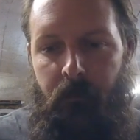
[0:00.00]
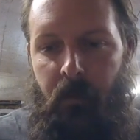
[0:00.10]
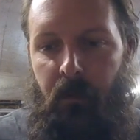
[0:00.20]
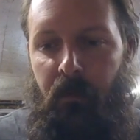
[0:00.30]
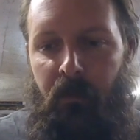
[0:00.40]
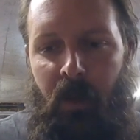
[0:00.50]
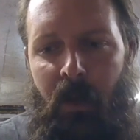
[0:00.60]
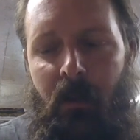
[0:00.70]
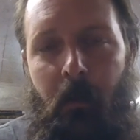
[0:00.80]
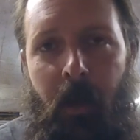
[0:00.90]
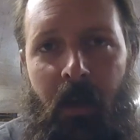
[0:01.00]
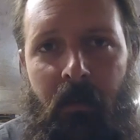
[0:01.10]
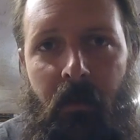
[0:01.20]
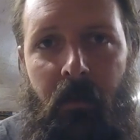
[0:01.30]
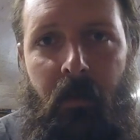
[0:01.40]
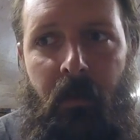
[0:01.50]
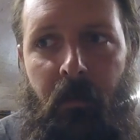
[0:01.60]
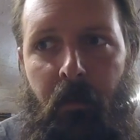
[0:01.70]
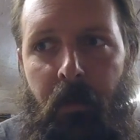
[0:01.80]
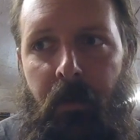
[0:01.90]
There's 10 capacitors on this
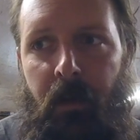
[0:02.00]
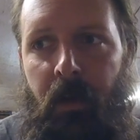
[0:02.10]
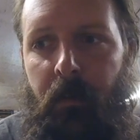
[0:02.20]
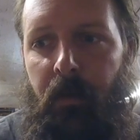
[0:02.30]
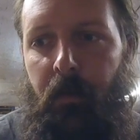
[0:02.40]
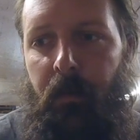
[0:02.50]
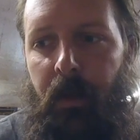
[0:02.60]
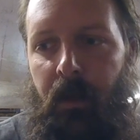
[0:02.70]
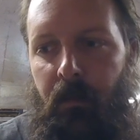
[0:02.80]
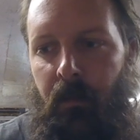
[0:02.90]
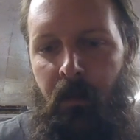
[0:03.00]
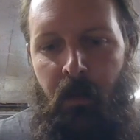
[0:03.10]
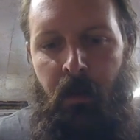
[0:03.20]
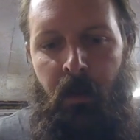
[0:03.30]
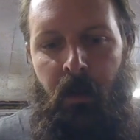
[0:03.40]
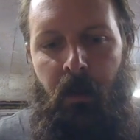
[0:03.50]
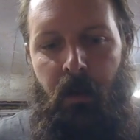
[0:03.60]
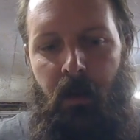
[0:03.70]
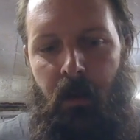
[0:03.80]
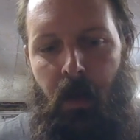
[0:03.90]
board that need to be replaced.
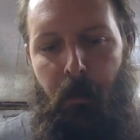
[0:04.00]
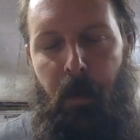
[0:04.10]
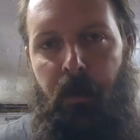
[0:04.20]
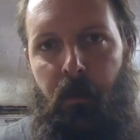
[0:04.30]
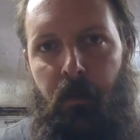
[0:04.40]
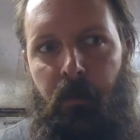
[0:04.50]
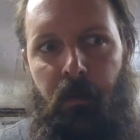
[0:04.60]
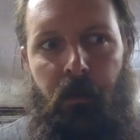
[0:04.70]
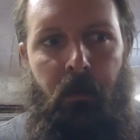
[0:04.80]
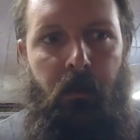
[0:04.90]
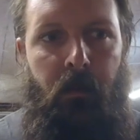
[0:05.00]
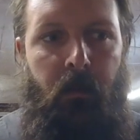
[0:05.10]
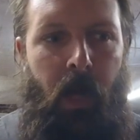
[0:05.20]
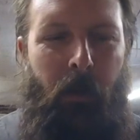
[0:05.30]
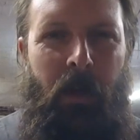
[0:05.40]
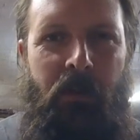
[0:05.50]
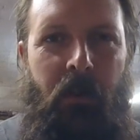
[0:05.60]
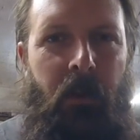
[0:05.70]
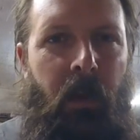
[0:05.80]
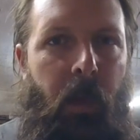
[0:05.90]
I'm on number 2. I'm going to
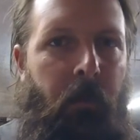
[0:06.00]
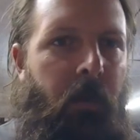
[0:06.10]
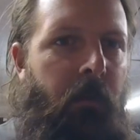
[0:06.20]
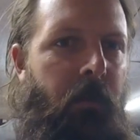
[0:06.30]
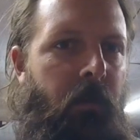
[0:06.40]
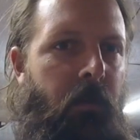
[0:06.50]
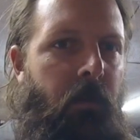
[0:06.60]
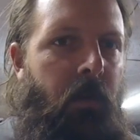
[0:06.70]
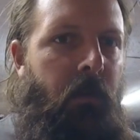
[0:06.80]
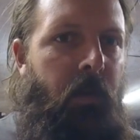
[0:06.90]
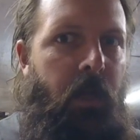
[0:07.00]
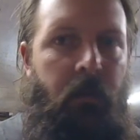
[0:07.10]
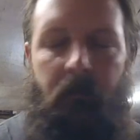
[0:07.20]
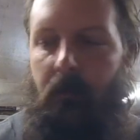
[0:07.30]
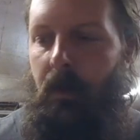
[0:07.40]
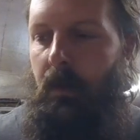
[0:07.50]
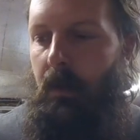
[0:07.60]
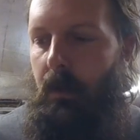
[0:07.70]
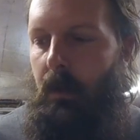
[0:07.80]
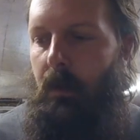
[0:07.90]
shut the camera off and do the other 8,
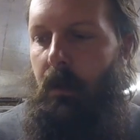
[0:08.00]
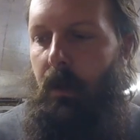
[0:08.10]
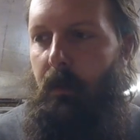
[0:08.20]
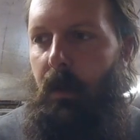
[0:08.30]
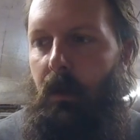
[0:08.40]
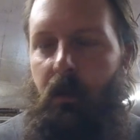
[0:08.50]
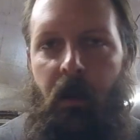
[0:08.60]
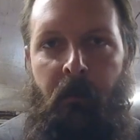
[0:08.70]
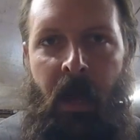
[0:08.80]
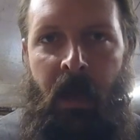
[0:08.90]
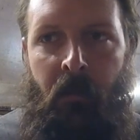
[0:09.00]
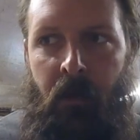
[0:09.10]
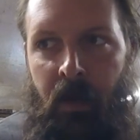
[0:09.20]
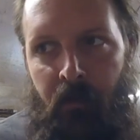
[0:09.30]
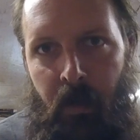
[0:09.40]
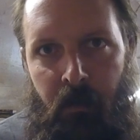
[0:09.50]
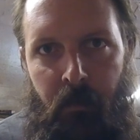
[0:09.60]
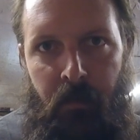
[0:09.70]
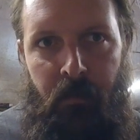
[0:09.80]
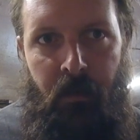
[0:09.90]
and then I'll come back whenever I
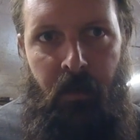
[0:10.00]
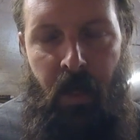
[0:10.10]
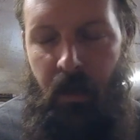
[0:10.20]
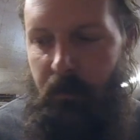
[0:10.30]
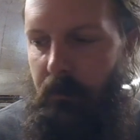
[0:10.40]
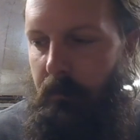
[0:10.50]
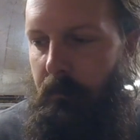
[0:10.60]
switch to the dash.